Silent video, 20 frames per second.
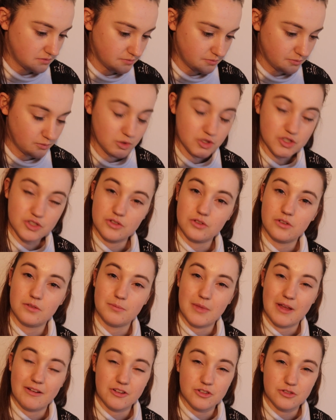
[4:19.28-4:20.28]
What's your
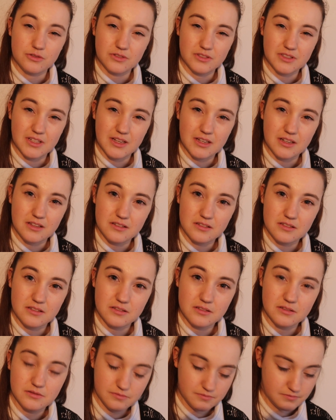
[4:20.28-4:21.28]
marital
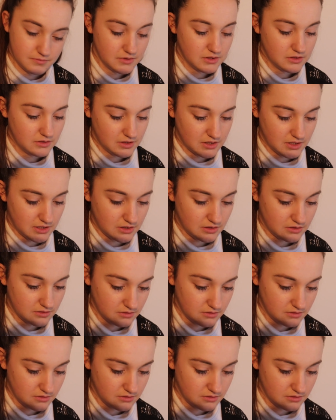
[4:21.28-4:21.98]
status? Okay.